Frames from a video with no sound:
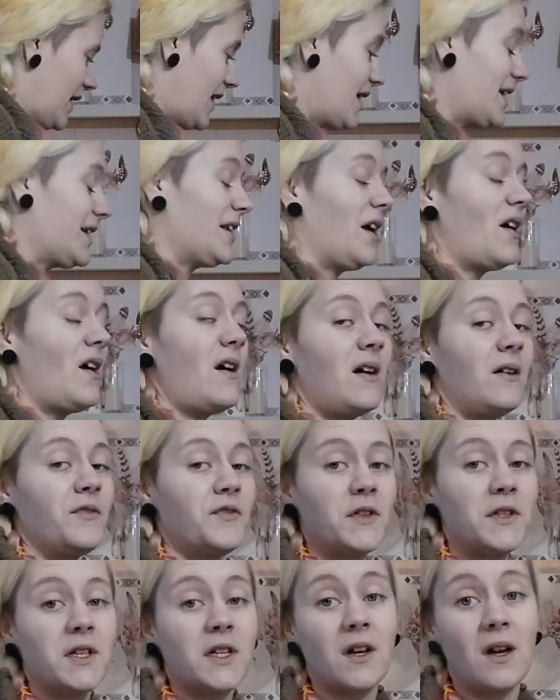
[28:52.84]
And
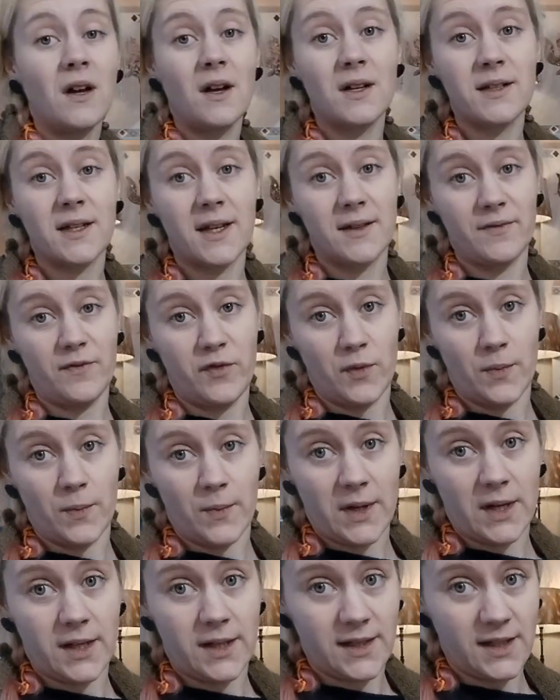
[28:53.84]
after the cardigan for
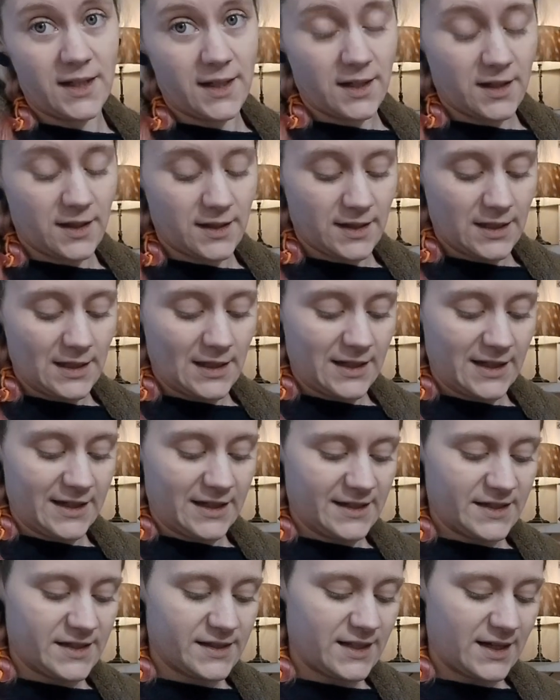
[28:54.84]
my
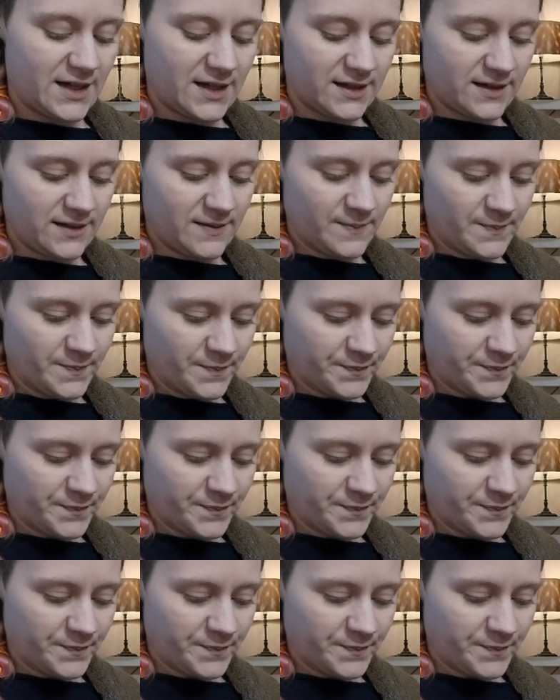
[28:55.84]
little son,